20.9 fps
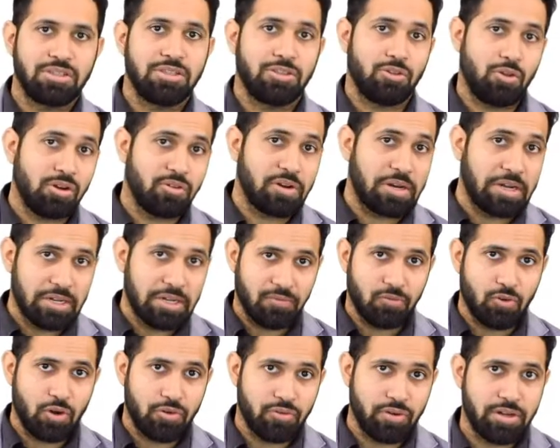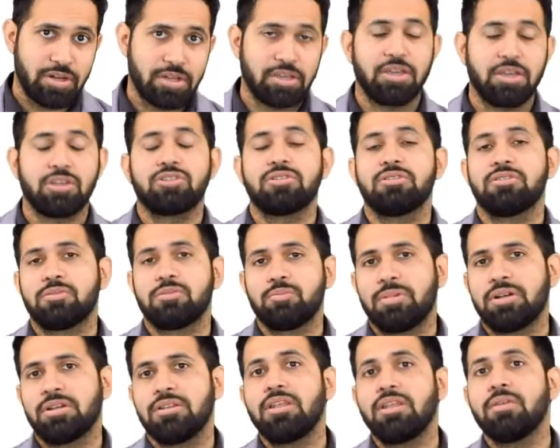It's all relative contraindications,
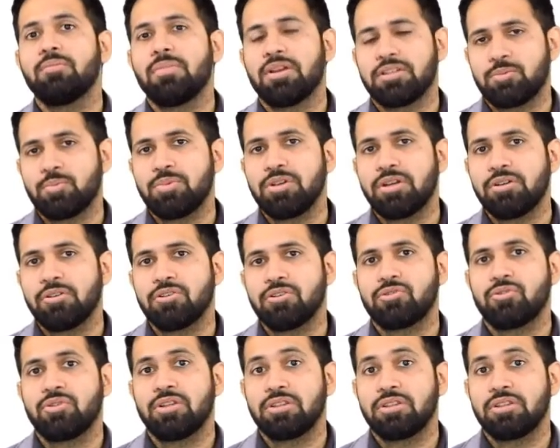but they must be understood,